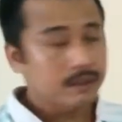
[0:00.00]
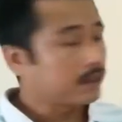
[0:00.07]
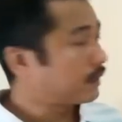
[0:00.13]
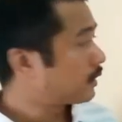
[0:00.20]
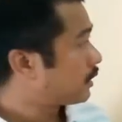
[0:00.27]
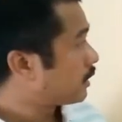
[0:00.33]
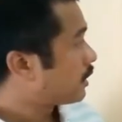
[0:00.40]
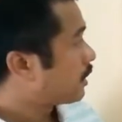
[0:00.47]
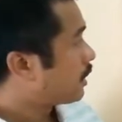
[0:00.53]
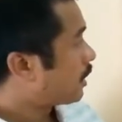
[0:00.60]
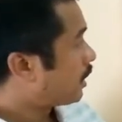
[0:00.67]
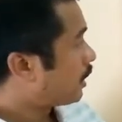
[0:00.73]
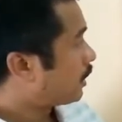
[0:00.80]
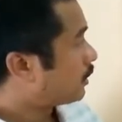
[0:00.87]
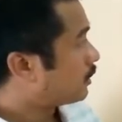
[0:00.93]
that
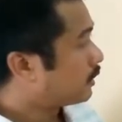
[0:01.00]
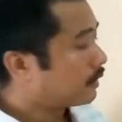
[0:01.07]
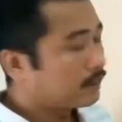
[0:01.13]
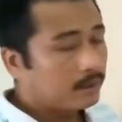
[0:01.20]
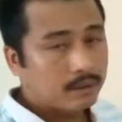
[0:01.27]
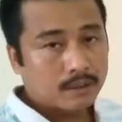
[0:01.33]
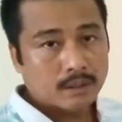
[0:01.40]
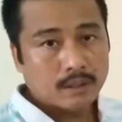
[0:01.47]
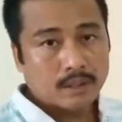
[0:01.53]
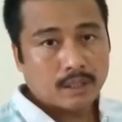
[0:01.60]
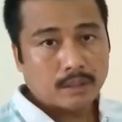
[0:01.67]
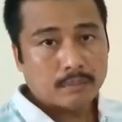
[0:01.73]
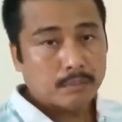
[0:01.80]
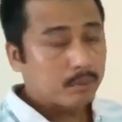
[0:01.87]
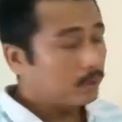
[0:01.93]
the
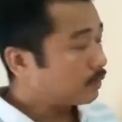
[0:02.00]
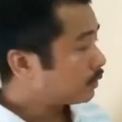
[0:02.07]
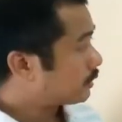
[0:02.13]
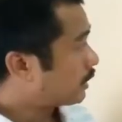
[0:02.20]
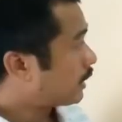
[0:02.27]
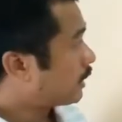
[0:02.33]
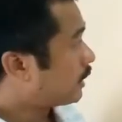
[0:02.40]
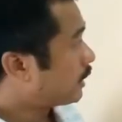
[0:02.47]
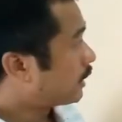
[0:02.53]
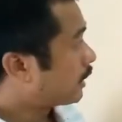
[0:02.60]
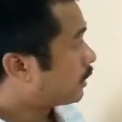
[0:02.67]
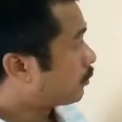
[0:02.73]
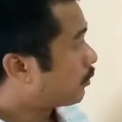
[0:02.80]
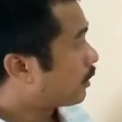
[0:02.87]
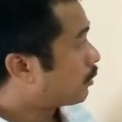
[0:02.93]
carbon monoxide ligand
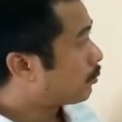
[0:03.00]
will